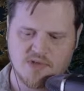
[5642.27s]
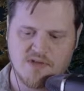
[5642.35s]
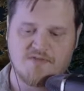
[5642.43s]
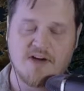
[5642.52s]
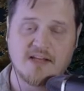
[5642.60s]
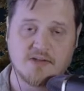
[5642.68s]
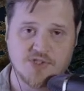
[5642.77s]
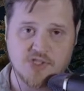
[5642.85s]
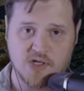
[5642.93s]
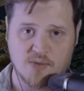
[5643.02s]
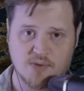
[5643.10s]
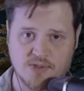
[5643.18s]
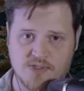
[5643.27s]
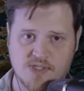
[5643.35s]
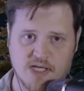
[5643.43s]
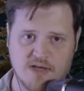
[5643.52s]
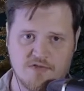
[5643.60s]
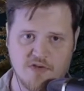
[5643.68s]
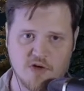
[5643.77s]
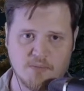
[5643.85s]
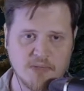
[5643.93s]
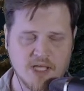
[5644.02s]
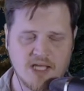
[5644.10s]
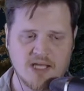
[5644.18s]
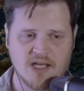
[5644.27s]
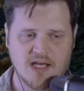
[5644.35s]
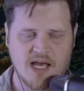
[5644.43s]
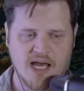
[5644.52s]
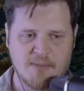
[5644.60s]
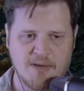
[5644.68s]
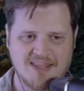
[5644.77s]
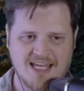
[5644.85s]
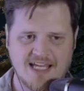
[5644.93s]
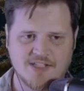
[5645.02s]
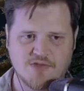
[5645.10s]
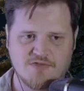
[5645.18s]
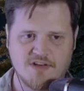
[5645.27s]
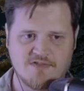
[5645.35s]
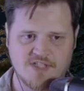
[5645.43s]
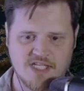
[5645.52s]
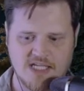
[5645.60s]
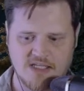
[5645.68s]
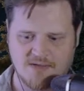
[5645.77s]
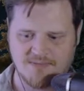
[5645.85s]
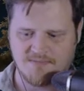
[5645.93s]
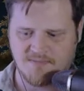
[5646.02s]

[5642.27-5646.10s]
the final Star Wars film by the age of 15.